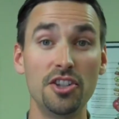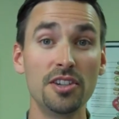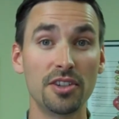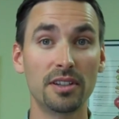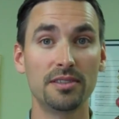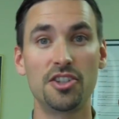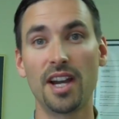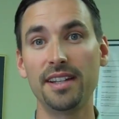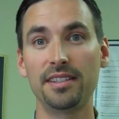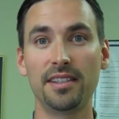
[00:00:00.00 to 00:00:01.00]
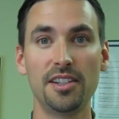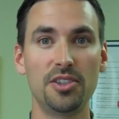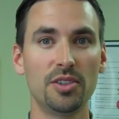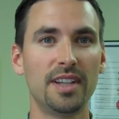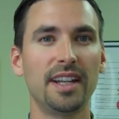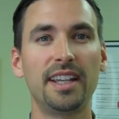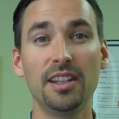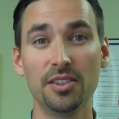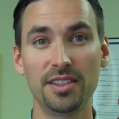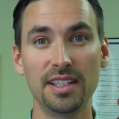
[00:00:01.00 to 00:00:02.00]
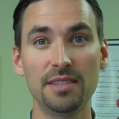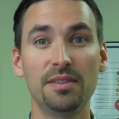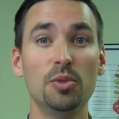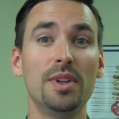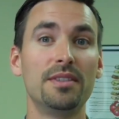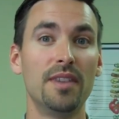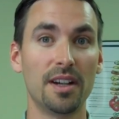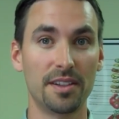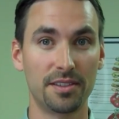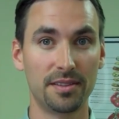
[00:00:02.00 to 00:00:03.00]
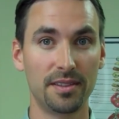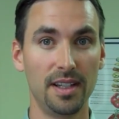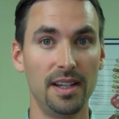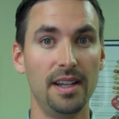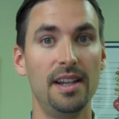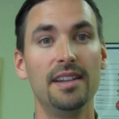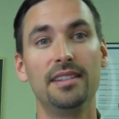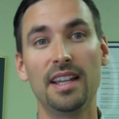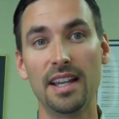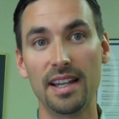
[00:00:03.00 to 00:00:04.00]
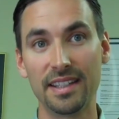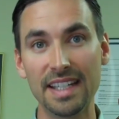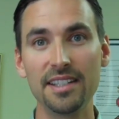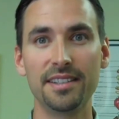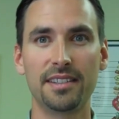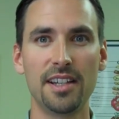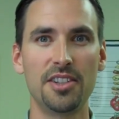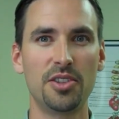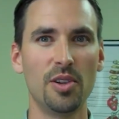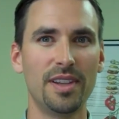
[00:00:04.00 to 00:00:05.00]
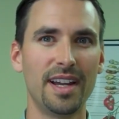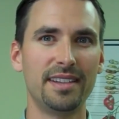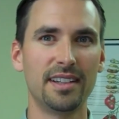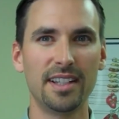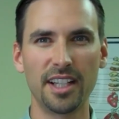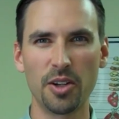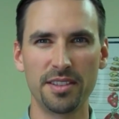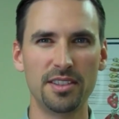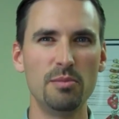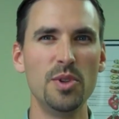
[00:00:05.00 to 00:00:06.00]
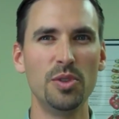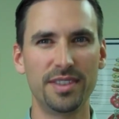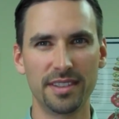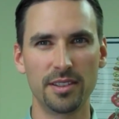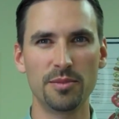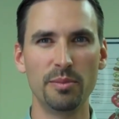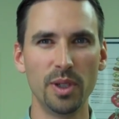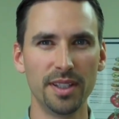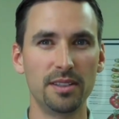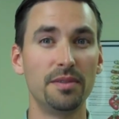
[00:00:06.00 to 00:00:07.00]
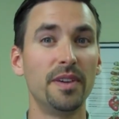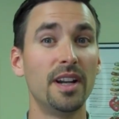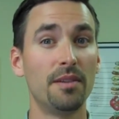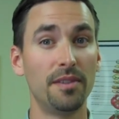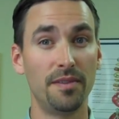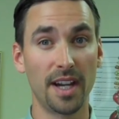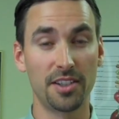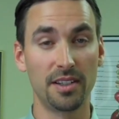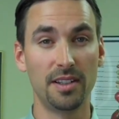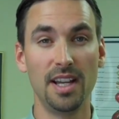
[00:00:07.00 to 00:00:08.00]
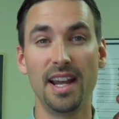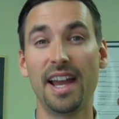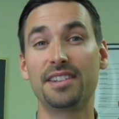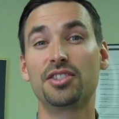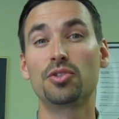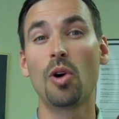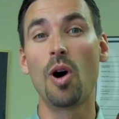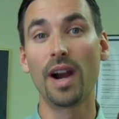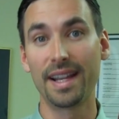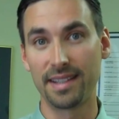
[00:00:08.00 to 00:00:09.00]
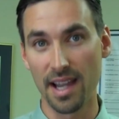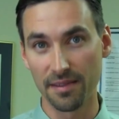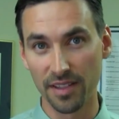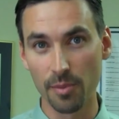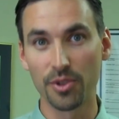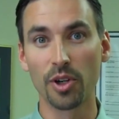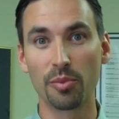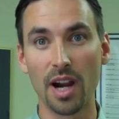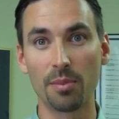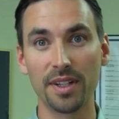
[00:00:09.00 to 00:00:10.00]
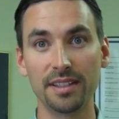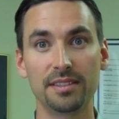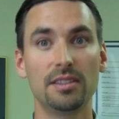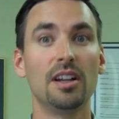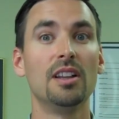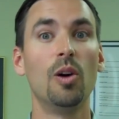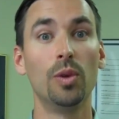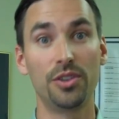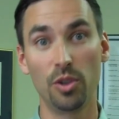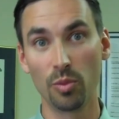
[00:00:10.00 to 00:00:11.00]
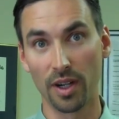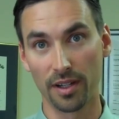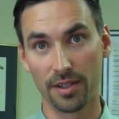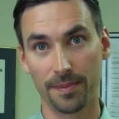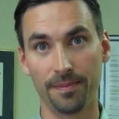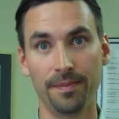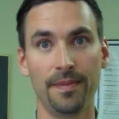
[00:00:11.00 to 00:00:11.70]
Ginger, Chinese study shows that it kills the influenza virus. The Indian studies show that it increases the immune system's ability to fight off infection, has strong anti-inflammatory properties along with turmeric.